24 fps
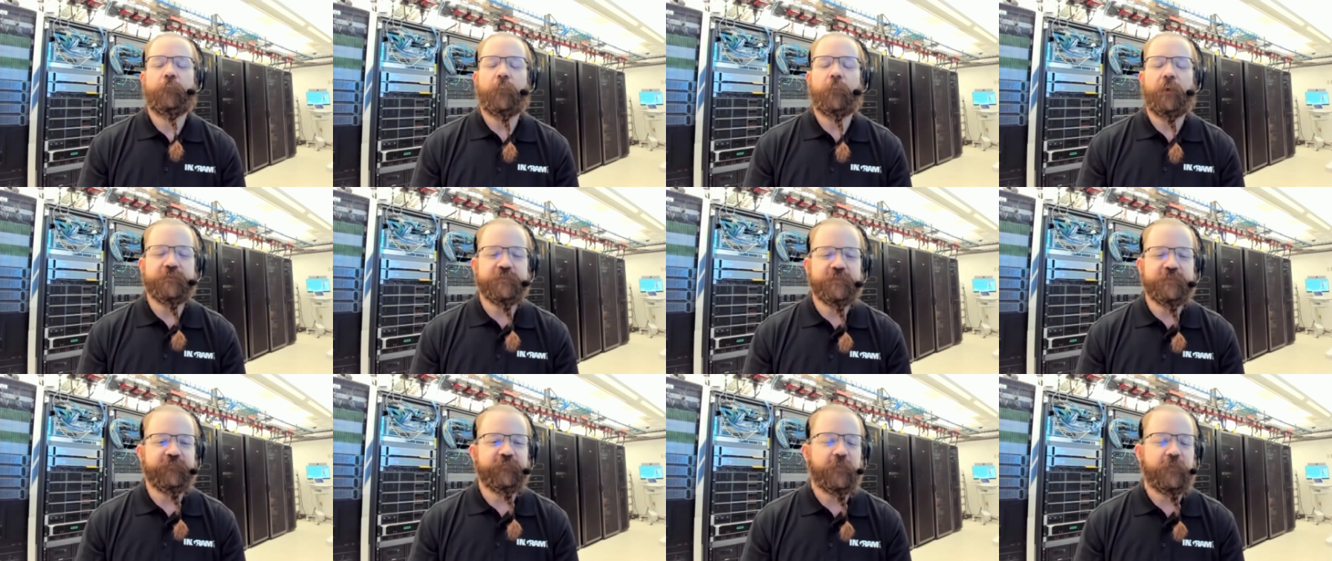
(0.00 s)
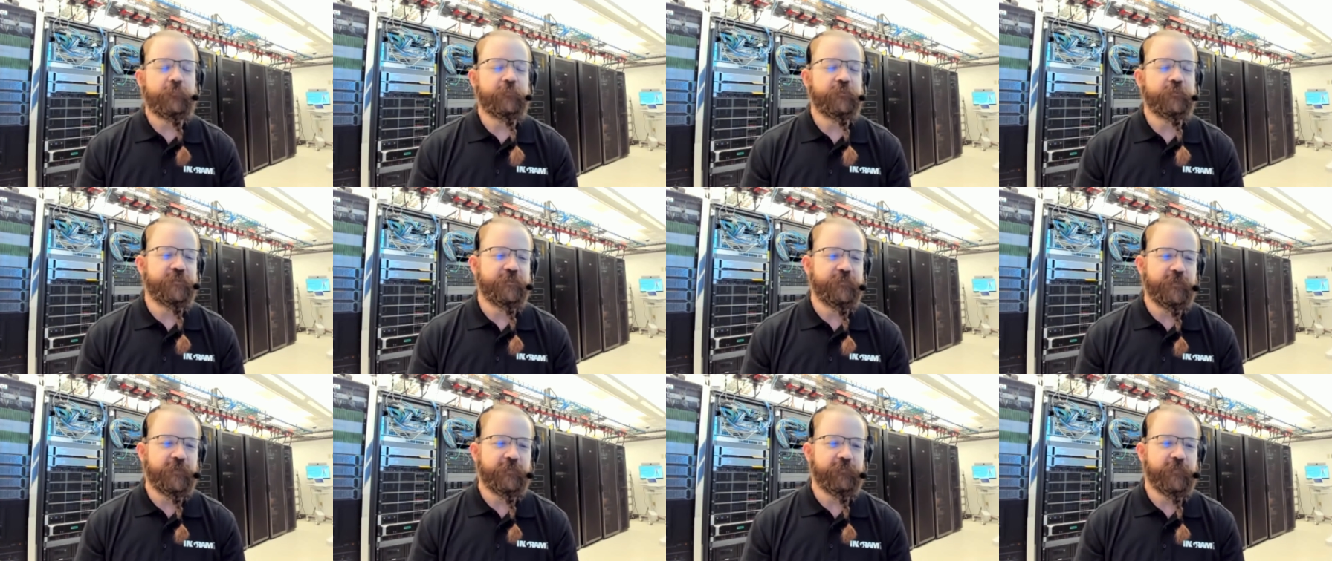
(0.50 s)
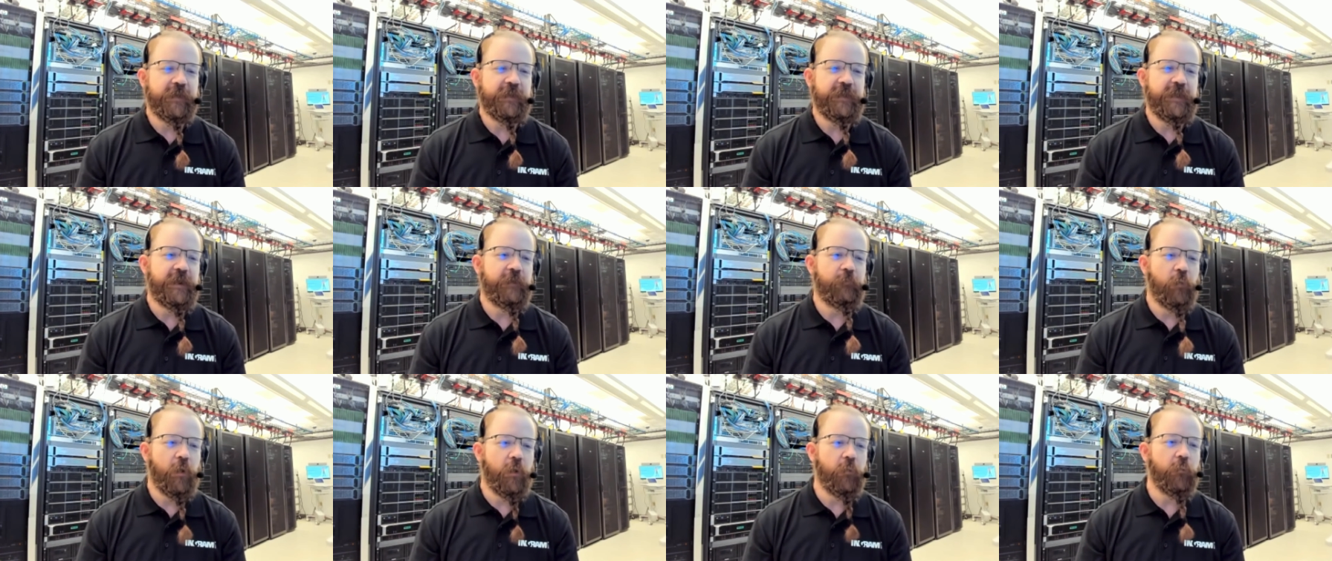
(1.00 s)
most of what we're doing right
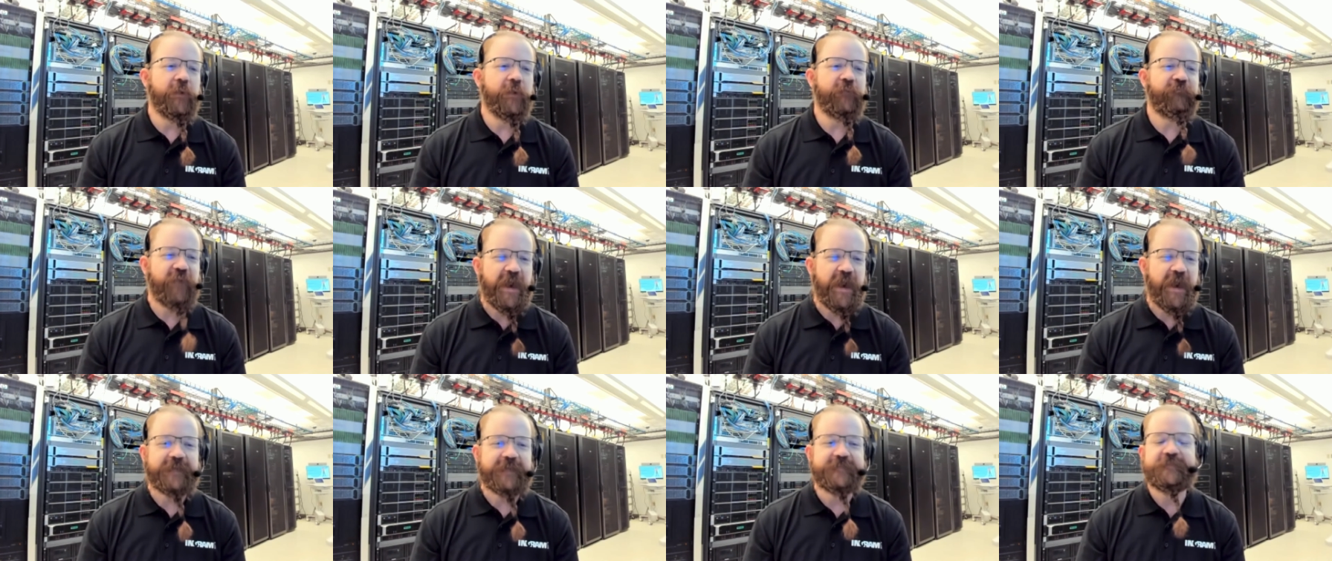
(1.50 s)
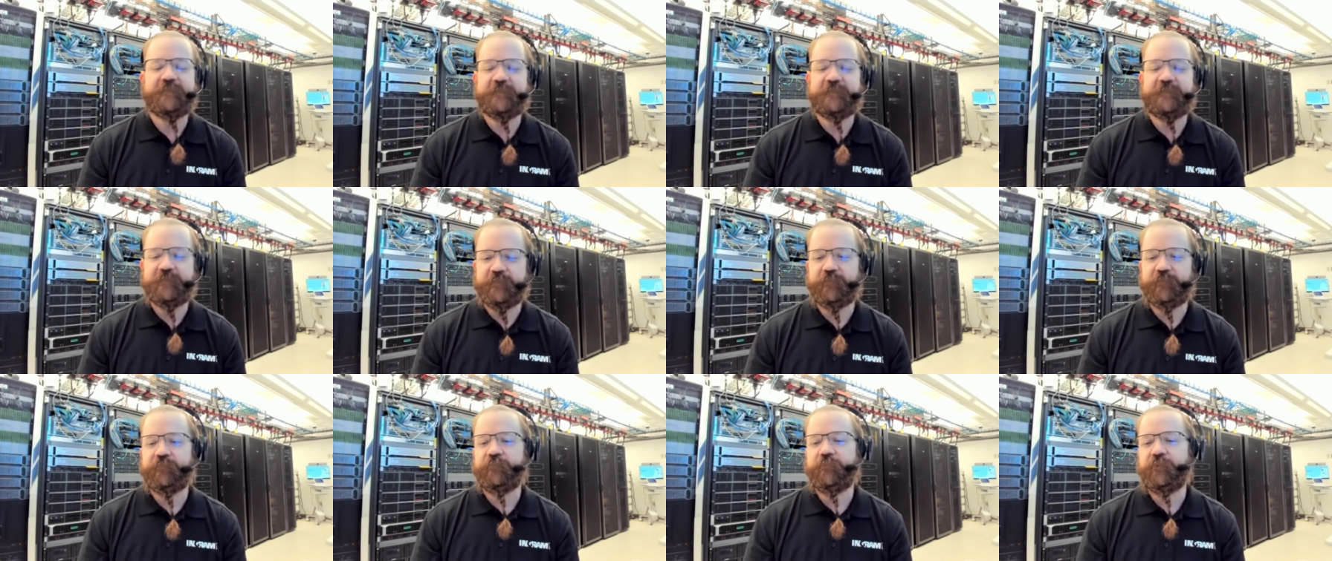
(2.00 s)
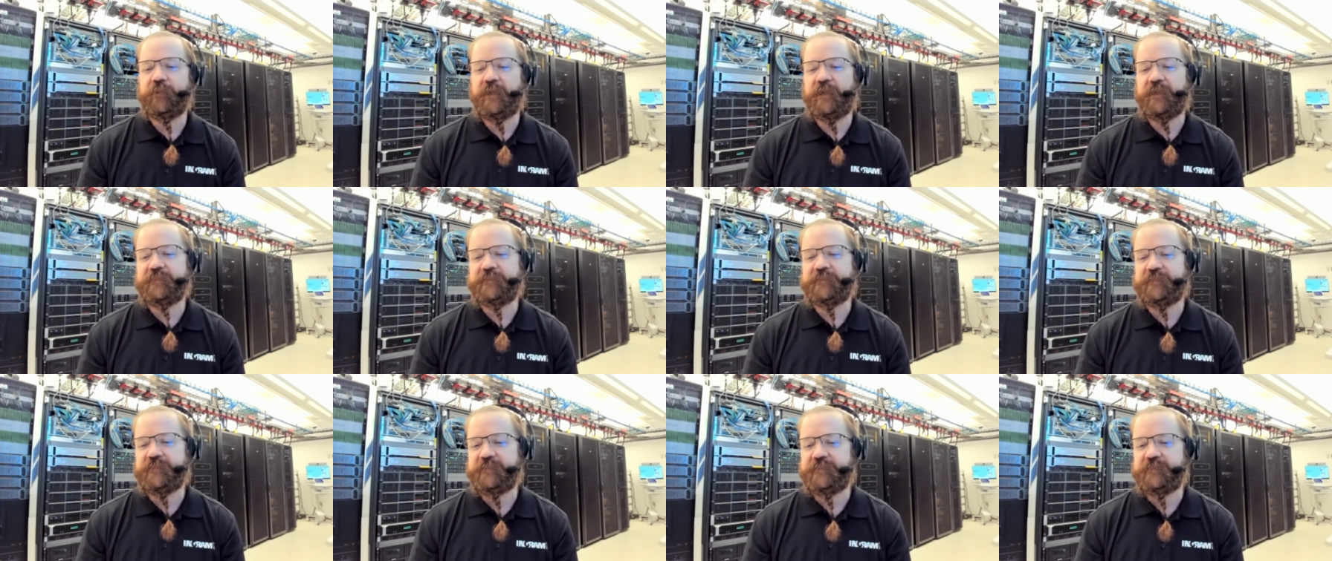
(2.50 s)
now, what we've had to do
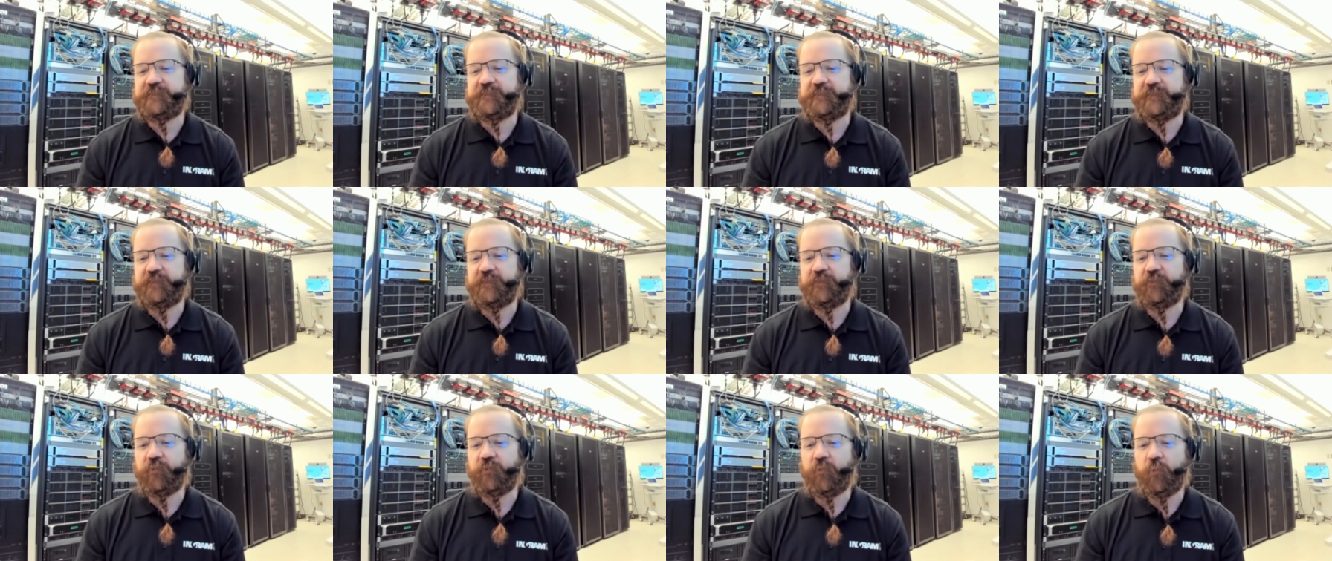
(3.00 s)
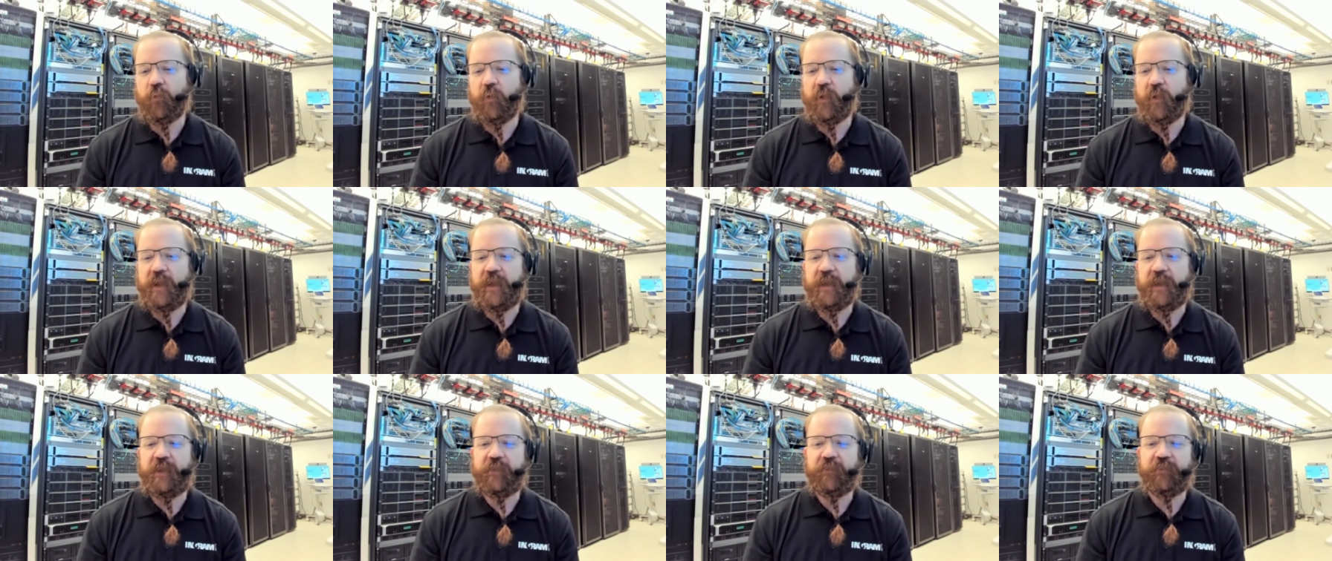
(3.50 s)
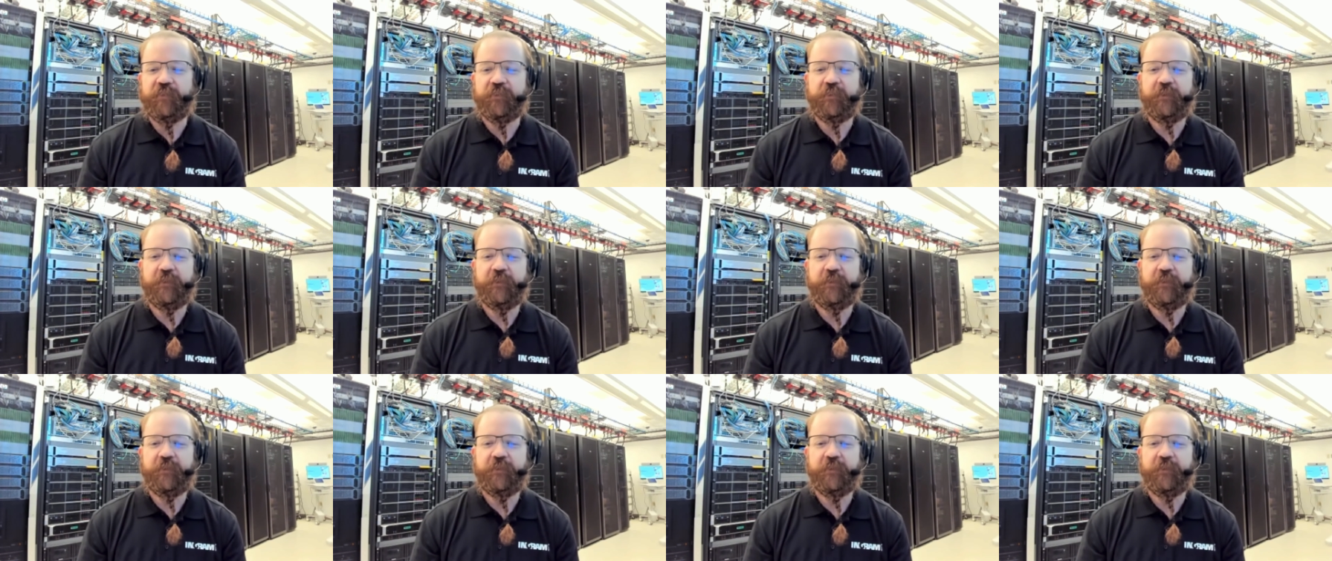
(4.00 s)
to deal with